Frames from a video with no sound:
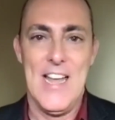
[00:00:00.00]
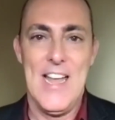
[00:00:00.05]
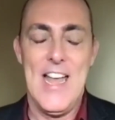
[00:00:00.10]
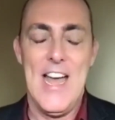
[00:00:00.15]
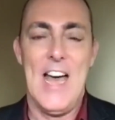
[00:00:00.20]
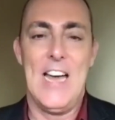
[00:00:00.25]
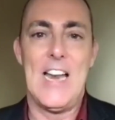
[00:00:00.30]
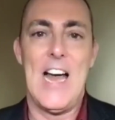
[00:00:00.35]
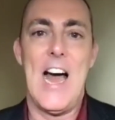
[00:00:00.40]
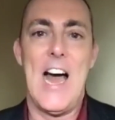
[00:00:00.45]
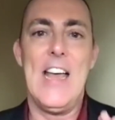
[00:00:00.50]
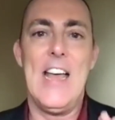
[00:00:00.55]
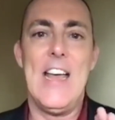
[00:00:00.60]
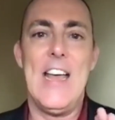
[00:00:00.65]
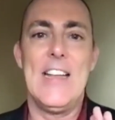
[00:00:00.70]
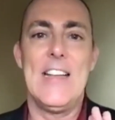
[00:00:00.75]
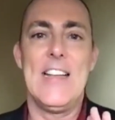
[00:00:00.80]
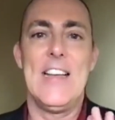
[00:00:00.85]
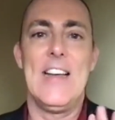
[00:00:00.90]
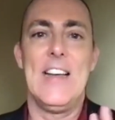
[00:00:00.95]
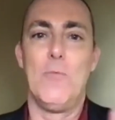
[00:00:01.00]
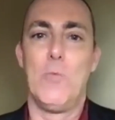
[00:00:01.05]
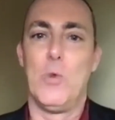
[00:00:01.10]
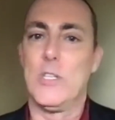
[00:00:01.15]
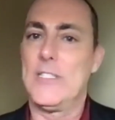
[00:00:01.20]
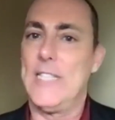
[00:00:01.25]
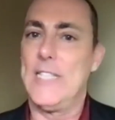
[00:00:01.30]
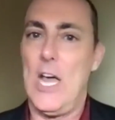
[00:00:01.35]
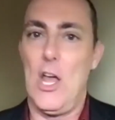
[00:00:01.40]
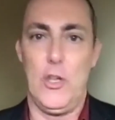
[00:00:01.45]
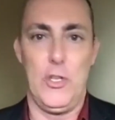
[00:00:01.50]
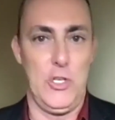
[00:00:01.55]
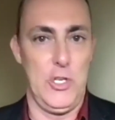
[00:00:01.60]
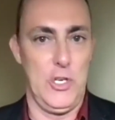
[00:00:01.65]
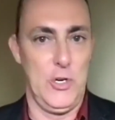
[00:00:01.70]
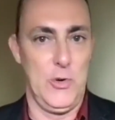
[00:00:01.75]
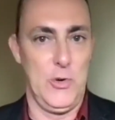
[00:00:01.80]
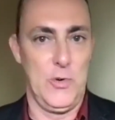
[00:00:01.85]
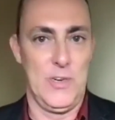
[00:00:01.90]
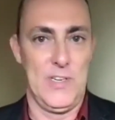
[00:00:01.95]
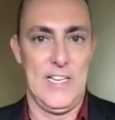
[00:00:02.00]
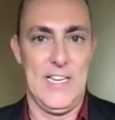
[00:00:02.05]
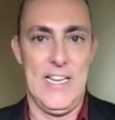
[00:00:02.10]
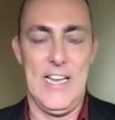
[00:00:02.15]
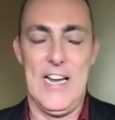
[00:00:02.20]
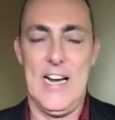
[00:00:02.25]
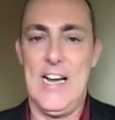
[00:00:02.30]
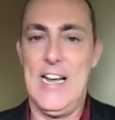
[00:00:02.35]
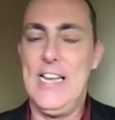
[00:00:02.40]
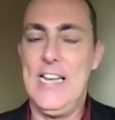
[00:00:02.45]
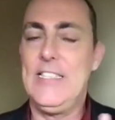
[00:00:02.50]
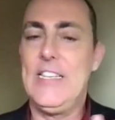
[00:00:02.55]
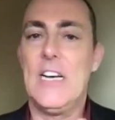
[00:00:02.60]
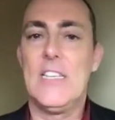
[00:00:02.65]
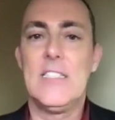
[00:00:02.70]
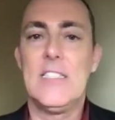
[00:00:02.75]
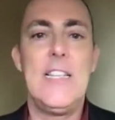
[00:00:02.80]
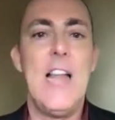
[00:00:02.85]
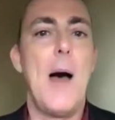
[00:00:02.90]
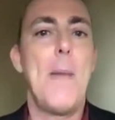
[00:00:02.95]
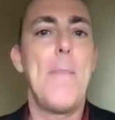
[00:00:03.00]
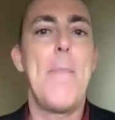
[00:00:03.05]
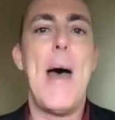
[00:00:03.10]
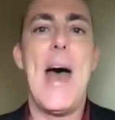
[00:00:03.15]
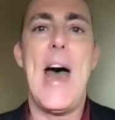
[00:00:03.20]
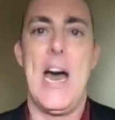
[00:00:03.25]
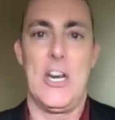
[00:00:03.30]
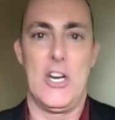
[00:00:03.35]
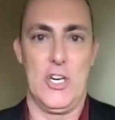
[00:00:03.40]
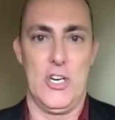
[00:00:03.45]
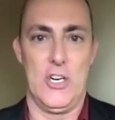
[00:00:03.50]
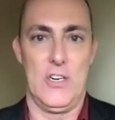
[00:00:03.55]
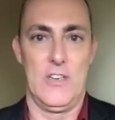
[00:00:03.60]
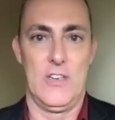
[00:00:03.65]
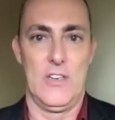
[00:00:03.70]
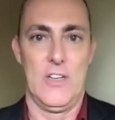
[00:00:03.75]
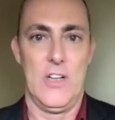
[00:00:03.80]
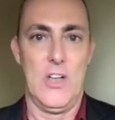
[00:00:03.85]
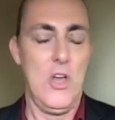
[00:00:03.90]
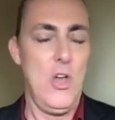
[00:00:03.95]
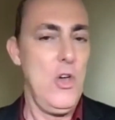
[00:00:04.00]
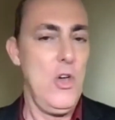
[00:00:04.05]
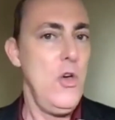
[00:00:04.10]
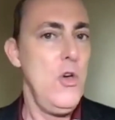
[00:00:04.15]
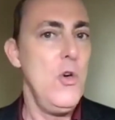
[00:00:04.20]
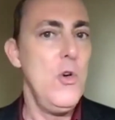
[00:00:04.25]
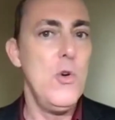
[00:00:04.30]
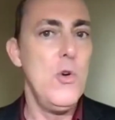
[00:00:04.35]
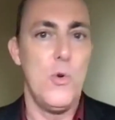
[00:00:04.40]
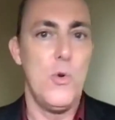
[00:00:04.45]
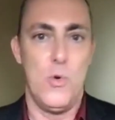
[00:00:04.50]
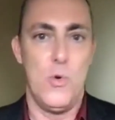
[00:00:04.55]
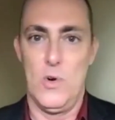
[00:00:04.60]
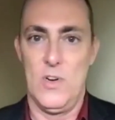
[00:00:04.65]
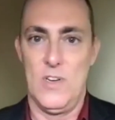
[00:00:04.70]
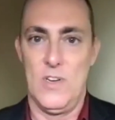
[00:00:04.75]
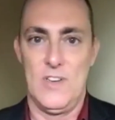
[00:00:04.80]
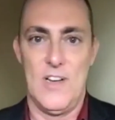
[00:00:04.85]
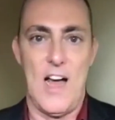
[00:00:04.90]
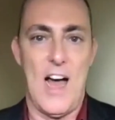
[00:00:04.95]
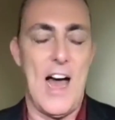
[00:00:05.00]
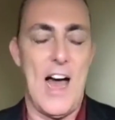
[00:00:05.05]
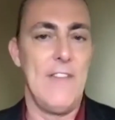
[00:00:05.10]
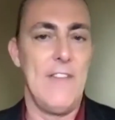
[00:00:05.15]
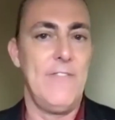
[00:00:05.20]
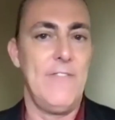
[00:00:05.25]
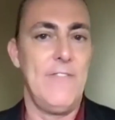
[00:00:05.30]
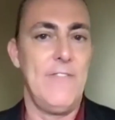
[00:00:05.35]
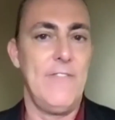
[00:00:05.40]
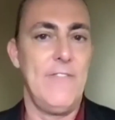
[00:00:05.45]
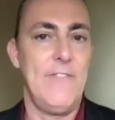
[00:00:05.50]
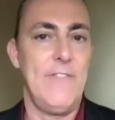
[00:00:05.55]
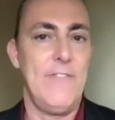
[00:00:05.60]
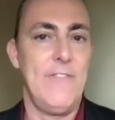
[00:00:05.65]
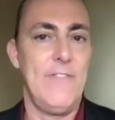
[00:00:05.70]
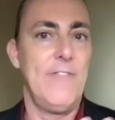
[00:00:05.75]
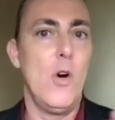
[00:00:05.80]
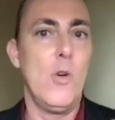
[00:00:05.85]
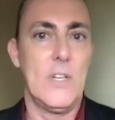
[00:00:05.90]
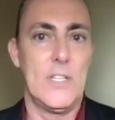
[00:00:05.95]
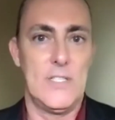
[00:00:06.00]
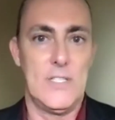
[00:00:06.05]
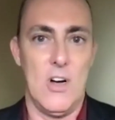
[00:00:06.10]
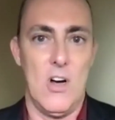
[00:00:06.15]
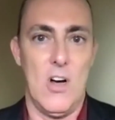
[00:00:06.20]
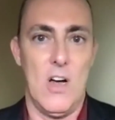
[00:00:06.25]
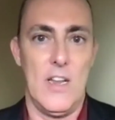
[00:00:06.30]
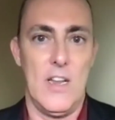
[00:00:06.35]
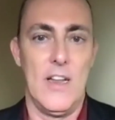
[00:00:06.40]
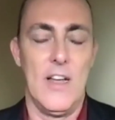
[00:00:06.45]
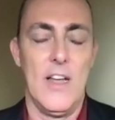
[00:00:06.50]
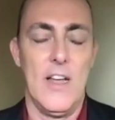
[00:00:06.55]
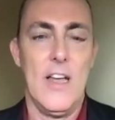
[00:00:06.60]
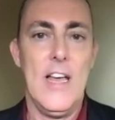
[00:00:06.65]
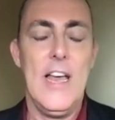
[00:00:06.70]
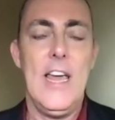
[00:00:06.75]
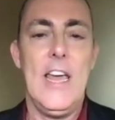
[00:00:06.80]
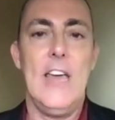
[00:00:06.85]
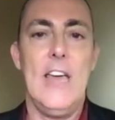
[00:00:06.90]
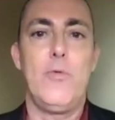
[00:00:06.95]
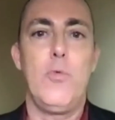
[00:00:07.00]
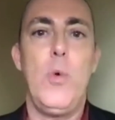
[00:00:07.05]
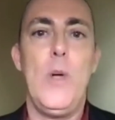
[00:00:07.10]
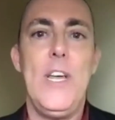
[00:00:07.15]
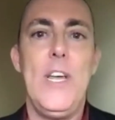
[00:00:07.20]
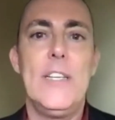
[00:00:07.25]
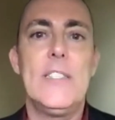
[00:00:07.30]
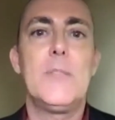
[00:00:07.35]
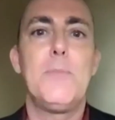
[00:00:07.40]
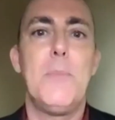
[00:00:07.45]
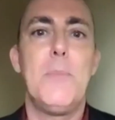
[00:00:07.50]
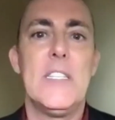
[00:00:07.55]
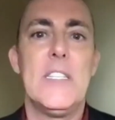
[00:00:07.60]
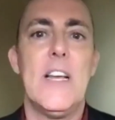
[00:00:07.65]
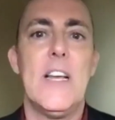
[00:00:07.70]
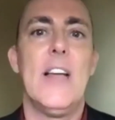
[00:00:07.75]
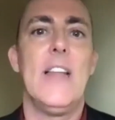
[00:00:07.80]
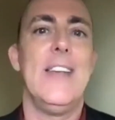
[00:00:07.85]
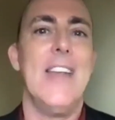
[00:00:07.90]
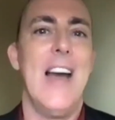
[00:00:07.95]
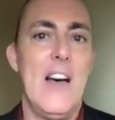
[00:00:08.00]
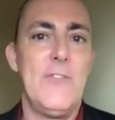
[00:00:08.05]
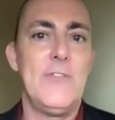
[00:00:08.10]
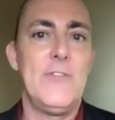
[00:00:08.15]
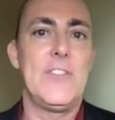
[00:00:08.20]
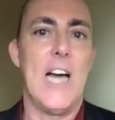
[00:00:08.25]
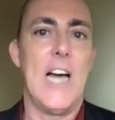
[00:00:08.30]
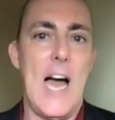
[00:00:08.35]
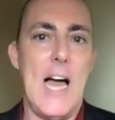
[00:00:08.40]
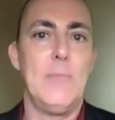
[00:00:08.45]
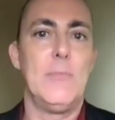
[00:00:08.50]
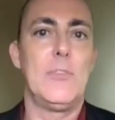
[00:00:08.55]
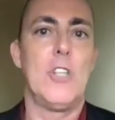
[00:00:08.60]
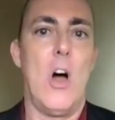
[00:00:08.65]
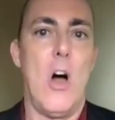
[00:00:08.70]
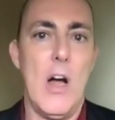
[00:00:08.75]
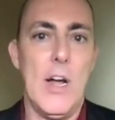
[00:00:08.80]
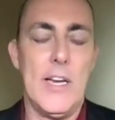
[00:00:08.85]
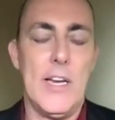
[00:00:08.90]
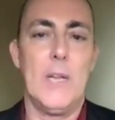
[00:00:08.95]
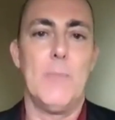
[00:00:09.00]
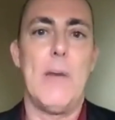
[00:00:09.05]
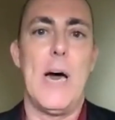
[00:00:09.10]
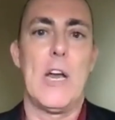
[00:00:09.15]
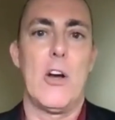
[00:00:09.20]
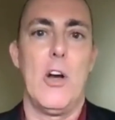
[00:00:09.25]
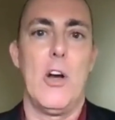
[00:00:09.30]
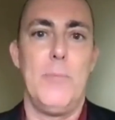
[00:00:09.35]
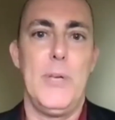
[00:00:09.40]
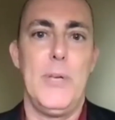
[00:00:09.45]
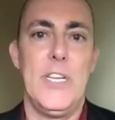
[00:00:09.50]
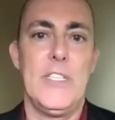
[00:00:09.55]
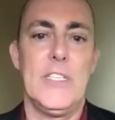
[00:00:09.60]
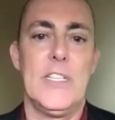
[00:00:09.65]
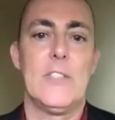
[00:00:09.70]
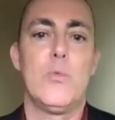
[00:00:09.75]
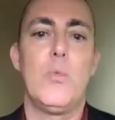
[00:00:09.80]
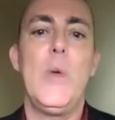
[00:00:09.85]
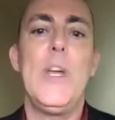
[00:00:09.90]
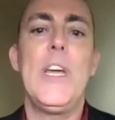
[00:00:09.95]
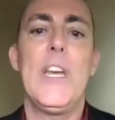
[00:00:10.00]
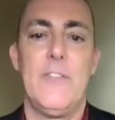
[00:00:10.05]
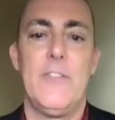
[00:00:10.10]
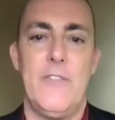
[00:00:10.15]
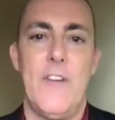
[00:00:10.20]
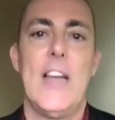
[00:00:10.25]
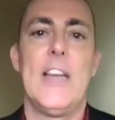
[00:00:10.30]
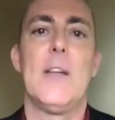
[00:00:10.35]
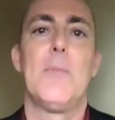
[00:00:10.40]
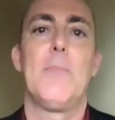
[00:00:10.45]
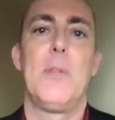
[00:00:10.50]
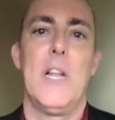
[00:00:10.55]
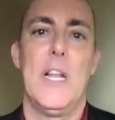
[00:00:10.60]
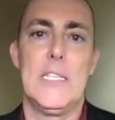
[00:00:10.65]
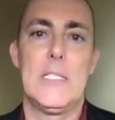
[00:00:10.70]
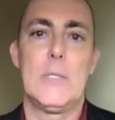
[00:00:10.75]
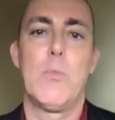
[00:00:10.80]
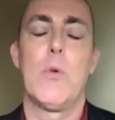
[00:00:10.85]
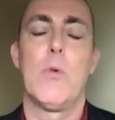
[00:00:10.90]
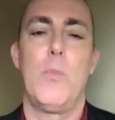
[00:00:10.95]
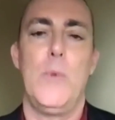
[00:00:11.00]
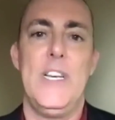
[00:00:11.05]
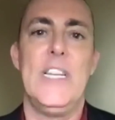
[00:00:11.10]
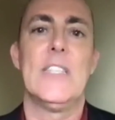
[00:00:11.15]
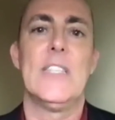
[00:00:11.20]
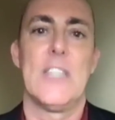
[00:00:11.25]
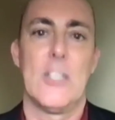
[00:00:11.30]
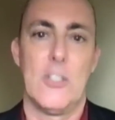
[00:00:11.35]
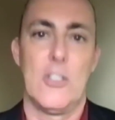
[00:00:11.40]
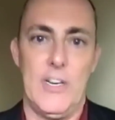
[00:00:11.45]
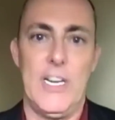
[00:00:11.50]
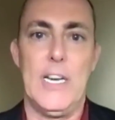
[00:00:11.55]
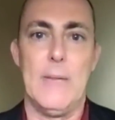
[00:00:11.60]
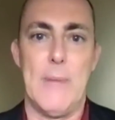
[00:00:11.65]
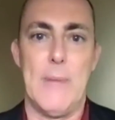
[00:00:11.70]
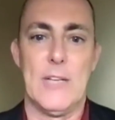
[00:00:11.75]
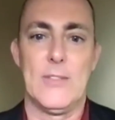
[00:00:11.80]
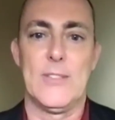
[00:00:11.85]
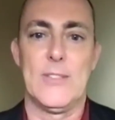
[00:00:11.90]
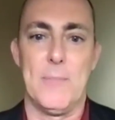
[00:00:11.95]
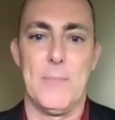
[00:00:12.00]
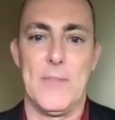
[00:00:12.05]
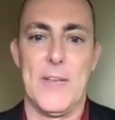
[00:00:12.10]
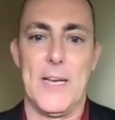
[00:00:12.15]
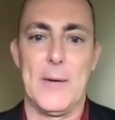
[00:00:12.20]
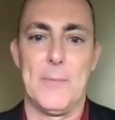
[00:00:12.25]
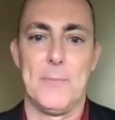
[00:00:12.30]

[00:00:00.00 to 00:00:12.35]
And I will tell you, it does not matter who I focus on. If we spent enough time talking about our opinions, we could find a place where we disagreed about something.